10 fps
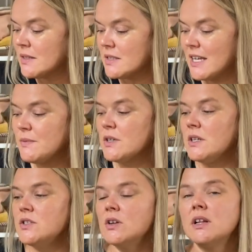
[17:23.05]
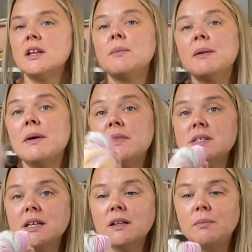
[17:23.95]
Today I'm going to talk a little bit about the
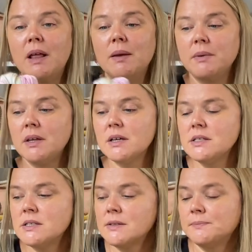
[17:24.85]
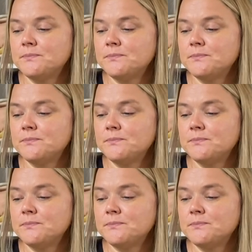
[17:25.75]
single ply, because